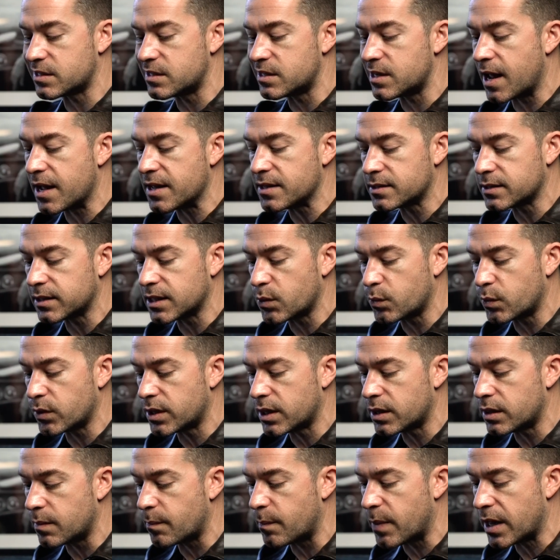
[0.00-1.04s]
nicely
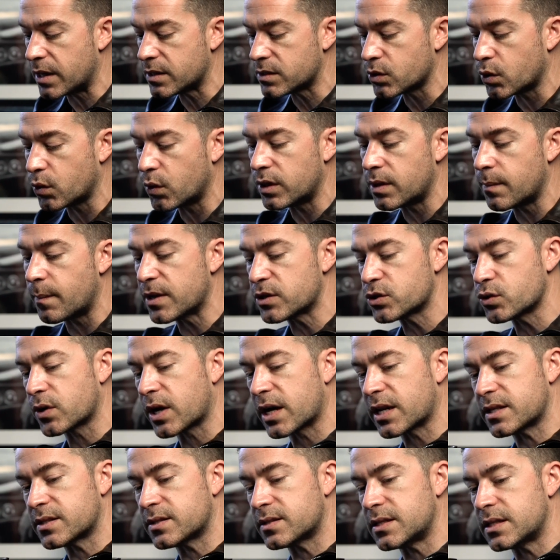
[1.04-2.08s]
within the bezel, and the bezel
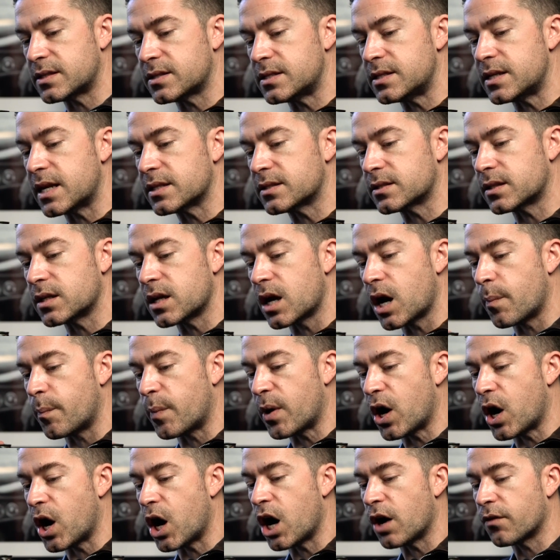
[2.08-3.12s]
kind of sits nicely up
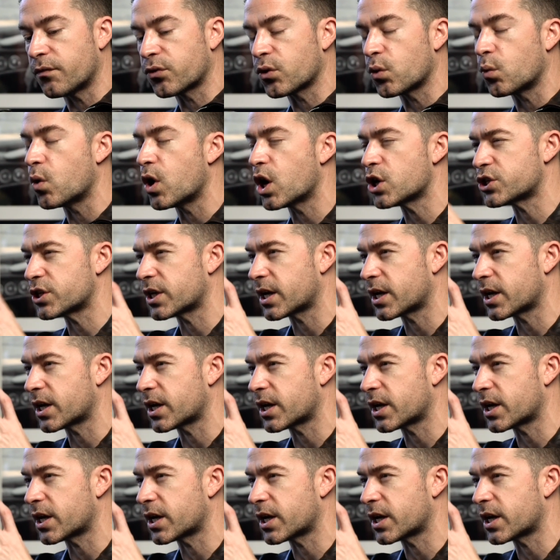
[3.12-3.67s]
off the watch.